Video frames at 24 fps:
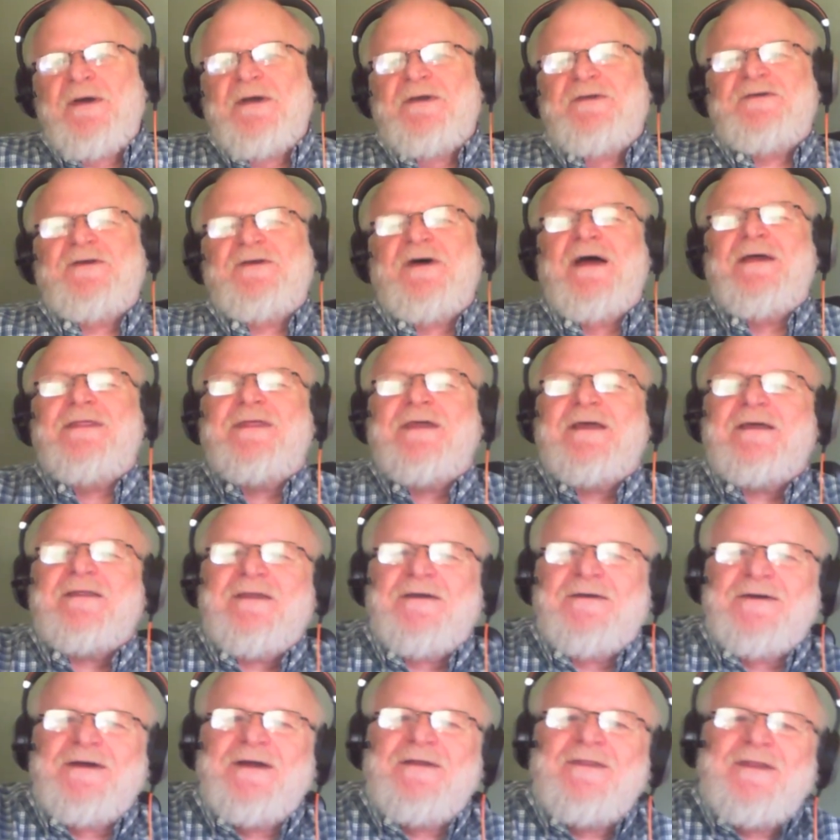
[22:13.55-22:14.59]
So I think
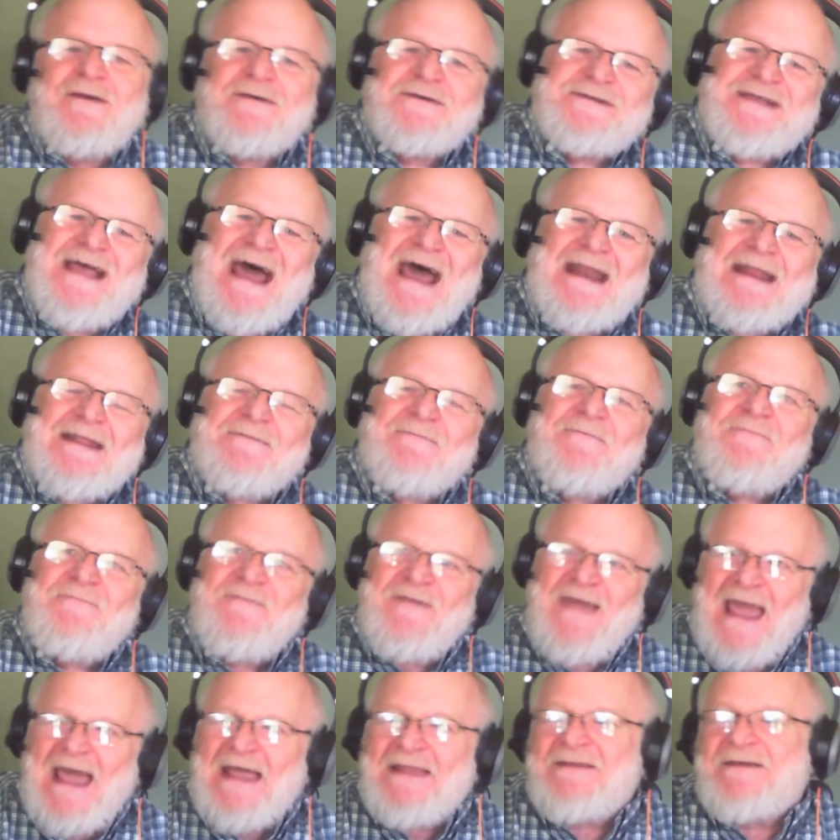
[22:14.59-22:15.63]
there's that
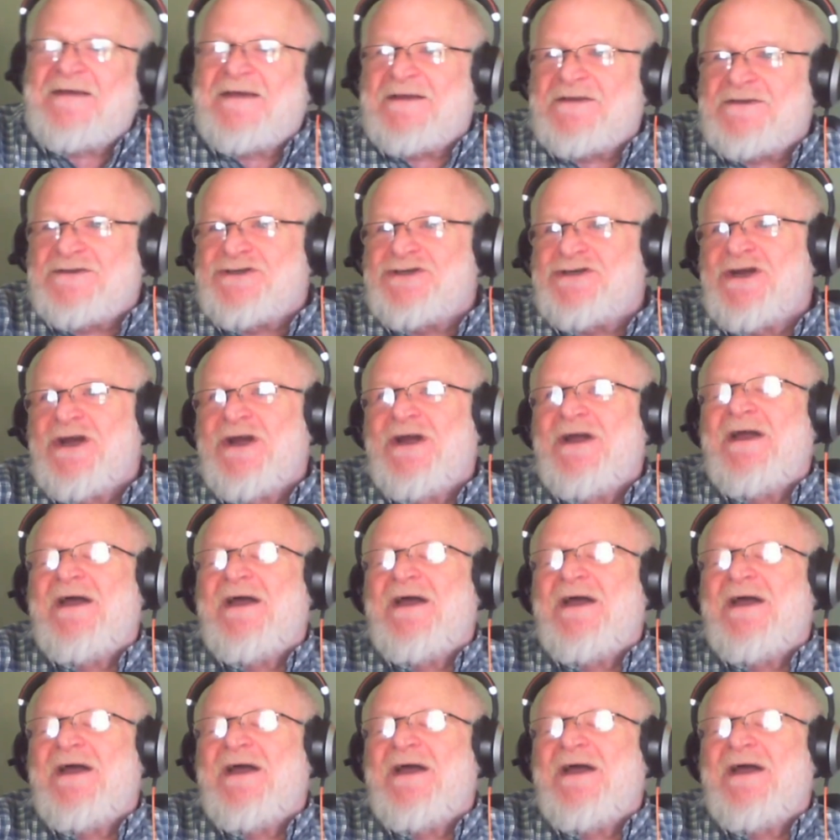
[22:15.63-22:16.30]
advantage